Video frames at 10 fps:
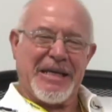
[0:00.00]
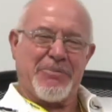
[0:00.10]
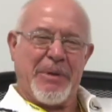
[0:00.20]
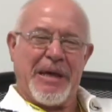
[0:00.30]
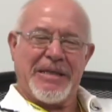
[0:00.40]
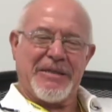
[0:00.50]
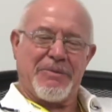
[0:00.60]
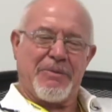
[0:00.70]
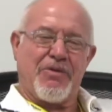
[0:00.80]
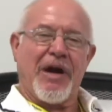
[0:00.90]
is, is
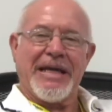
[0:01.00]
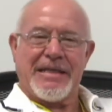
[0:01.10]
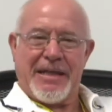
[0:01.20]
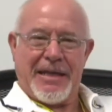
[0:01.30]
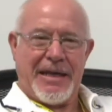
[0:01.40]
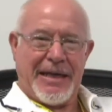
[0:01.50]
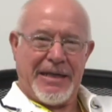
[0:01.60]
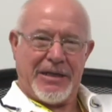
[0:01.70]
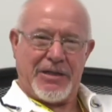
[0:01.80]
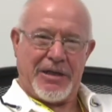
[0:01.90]
greater than
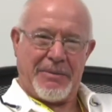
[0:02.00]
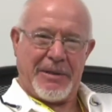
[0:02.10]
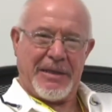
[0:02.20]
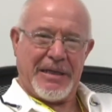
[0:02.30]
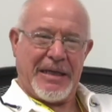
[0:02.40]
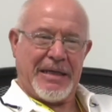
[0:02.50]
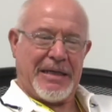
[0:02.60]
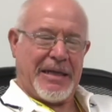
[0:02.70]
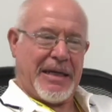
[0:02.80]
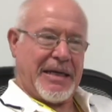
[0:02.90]
leadership. It, it,
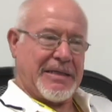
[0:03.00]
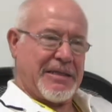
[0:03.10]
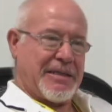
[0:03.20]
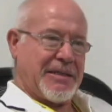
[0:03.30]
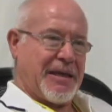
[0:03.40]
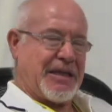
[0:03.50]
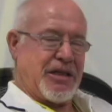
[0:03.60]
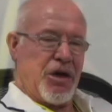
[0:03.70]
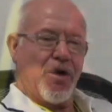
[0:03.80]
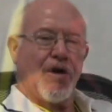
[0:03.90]
it's, it's
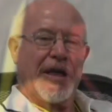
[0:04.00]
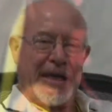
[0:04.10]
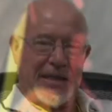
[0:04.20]
a learning